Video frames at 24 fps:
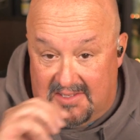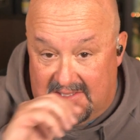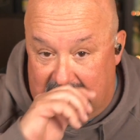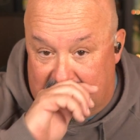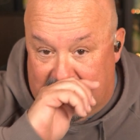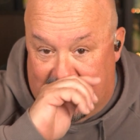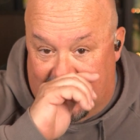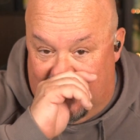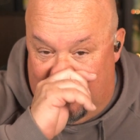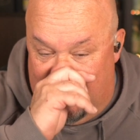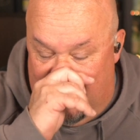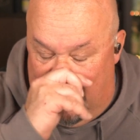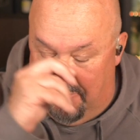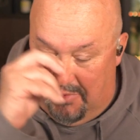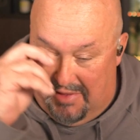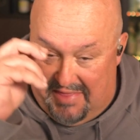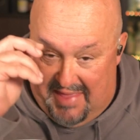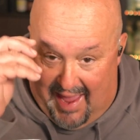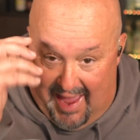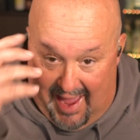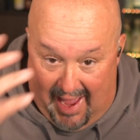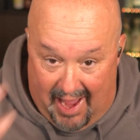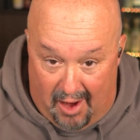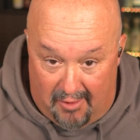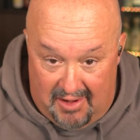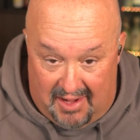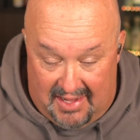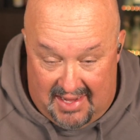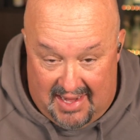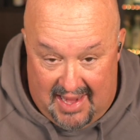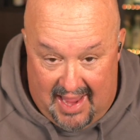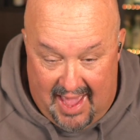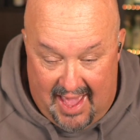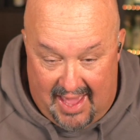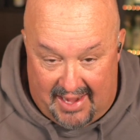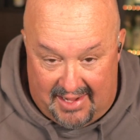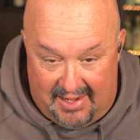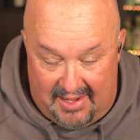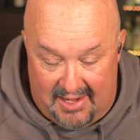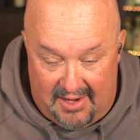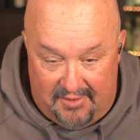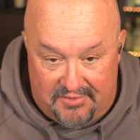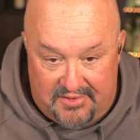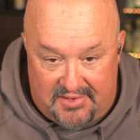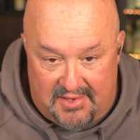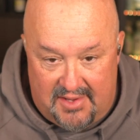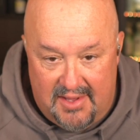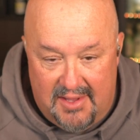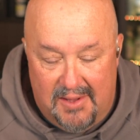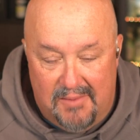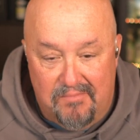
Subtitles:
tequila without any additives,